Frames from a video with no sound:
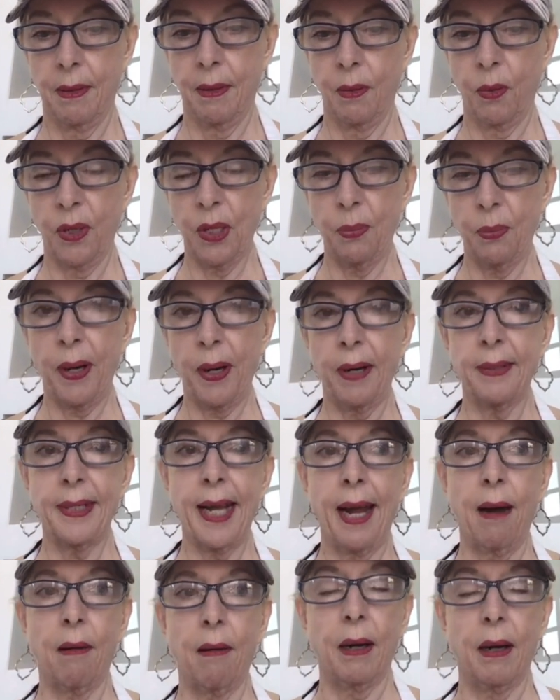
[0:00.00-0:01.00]
Where's Bear
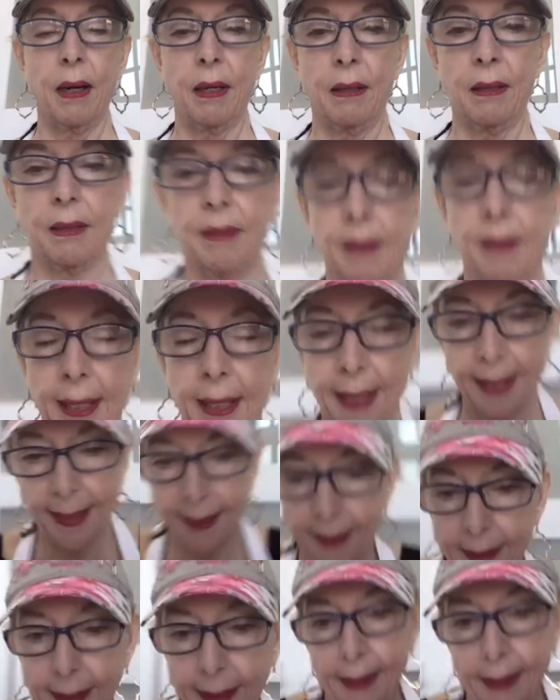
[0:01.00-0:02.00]
Tower?
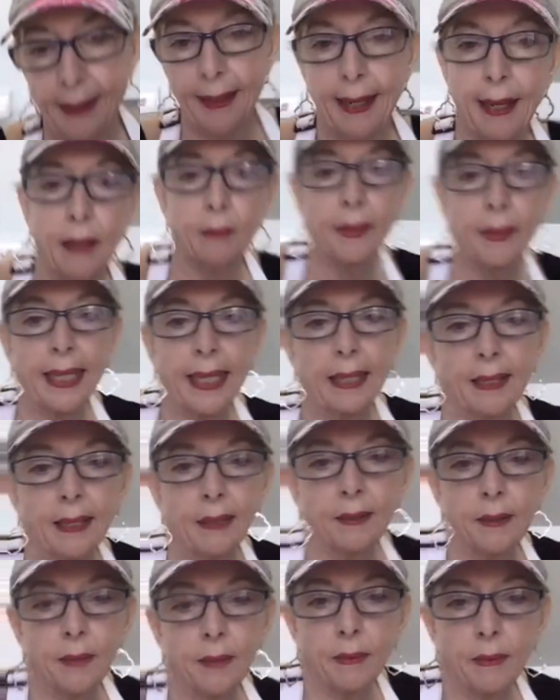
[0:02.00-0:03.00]
Tell me.
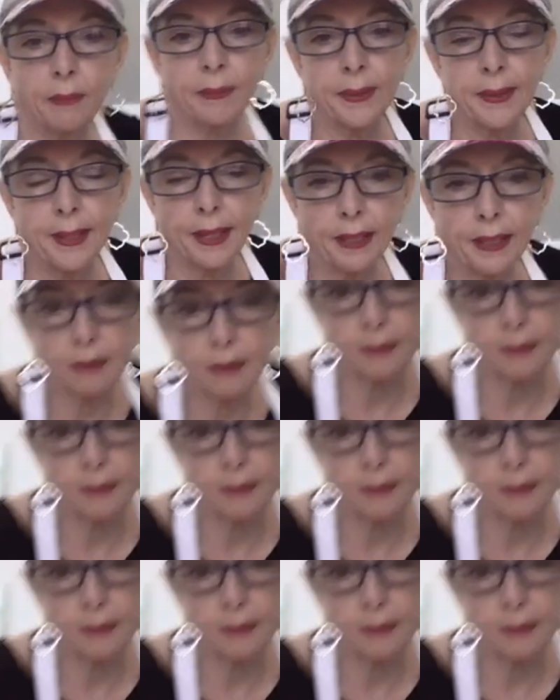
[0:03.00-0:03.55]
I don't know what we're talking